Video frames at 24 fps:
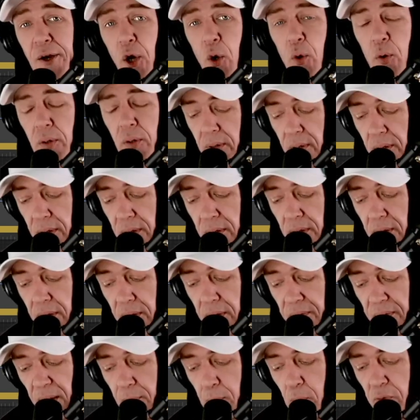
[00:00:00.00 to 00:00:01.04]
note,
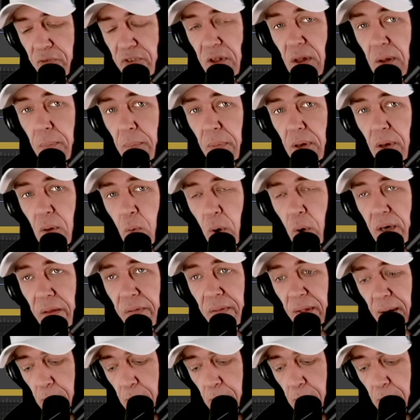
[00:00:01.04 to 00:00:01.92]
then move to the middle one,